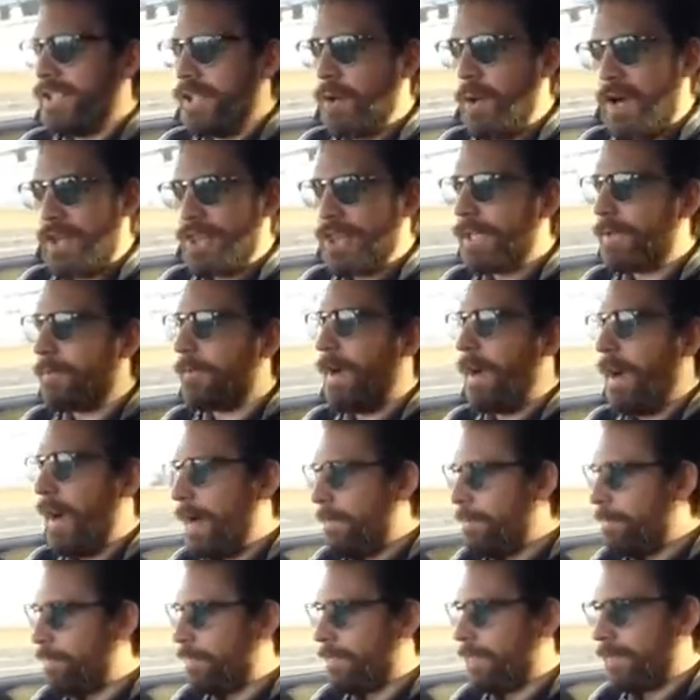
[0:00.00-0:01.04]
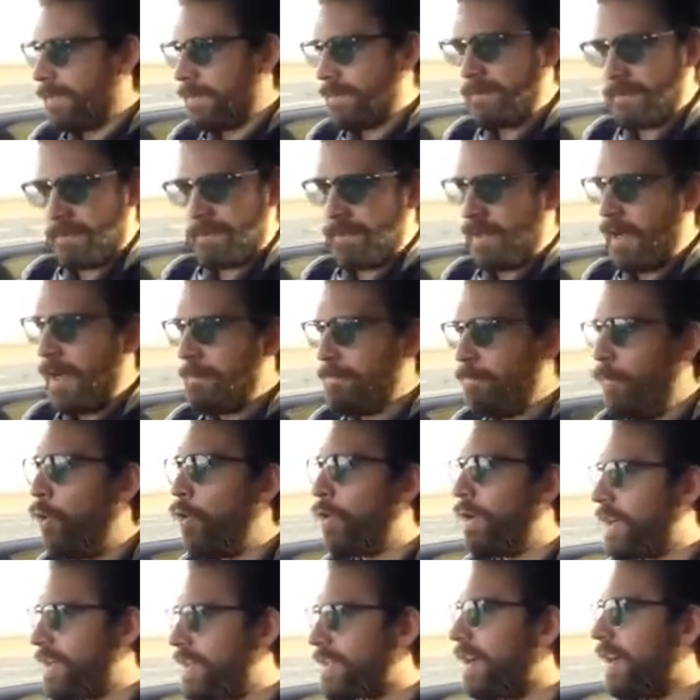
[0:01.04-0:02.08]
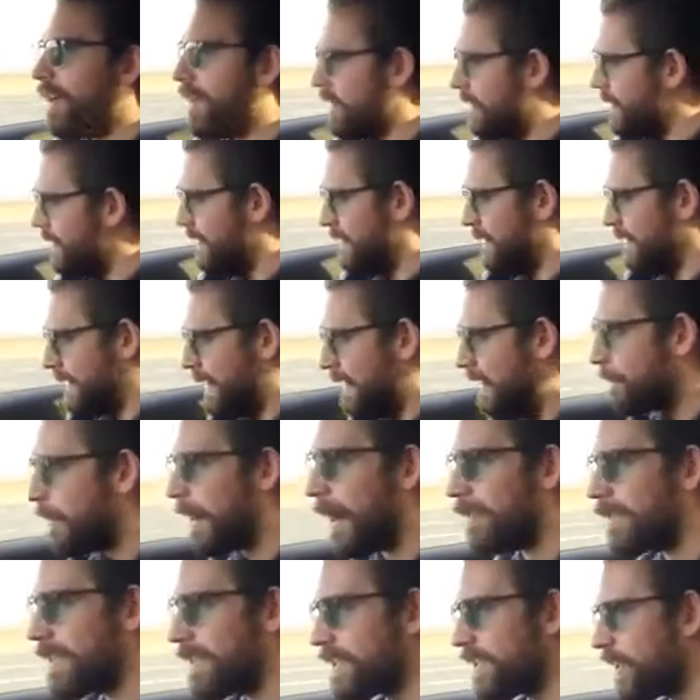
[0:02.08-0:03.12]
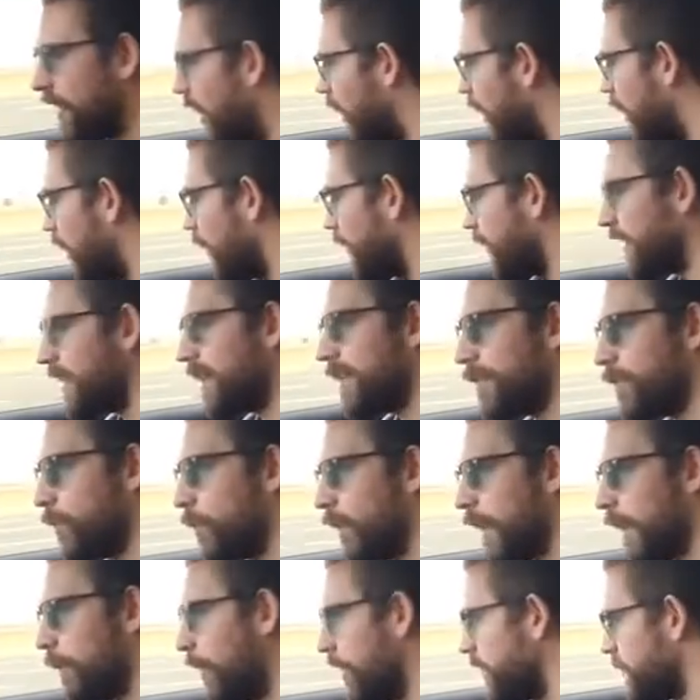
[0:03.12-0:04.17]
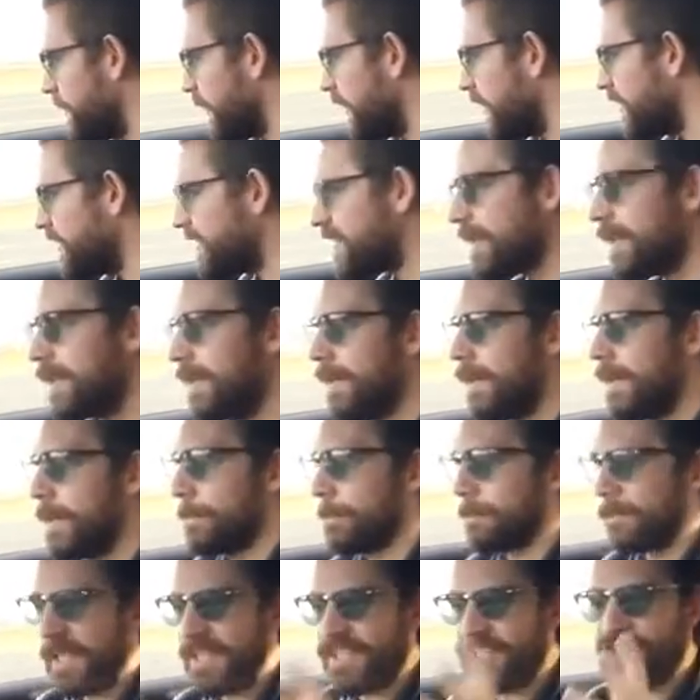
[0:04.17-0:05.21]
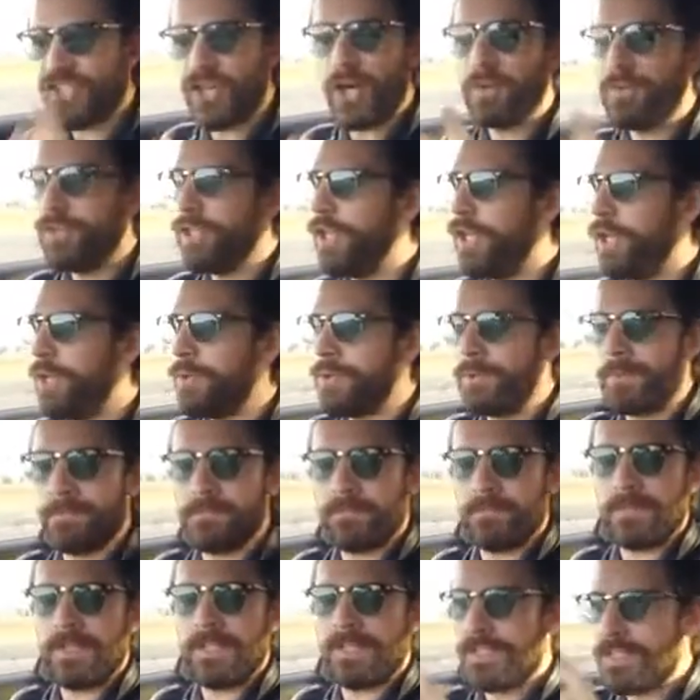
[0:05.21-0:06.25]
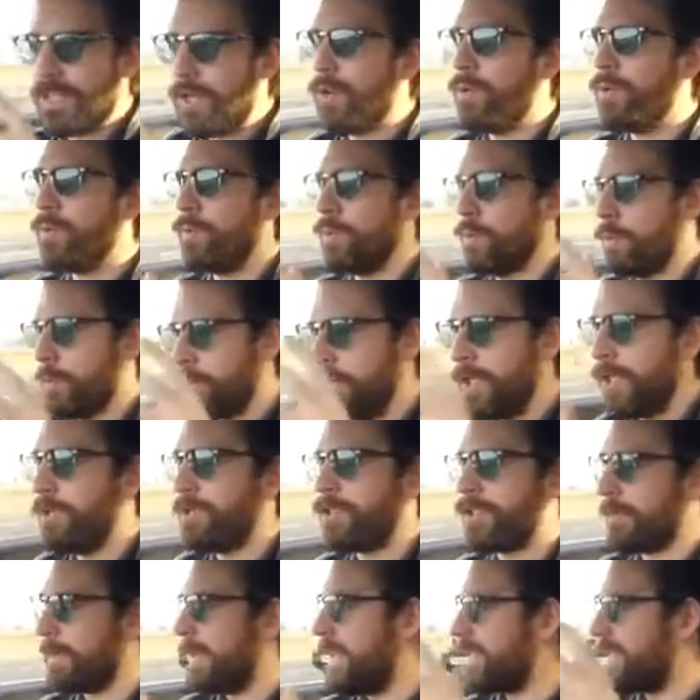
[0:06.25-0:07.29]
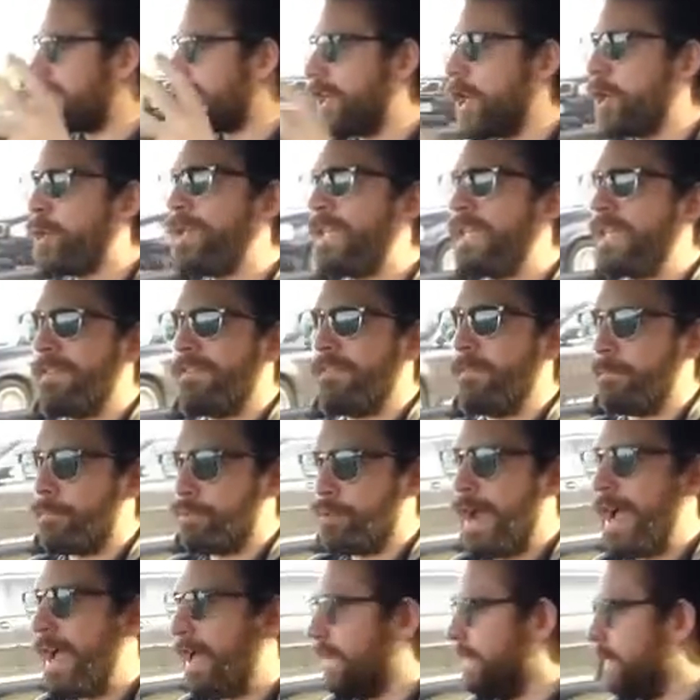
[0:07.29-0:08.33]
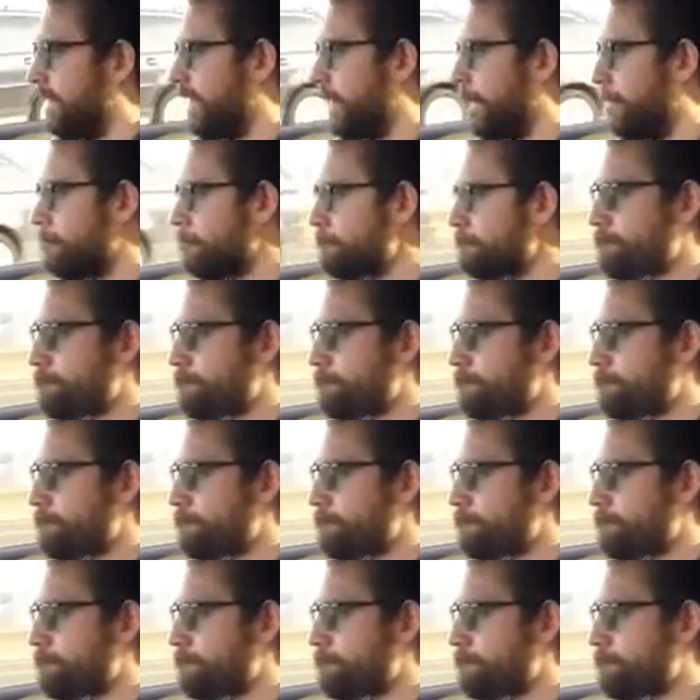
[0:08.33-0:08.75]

Do you know, I think I'm, I'm more excited about this car than I thought I was because it's so new. It's so new to me. It's a totally different brand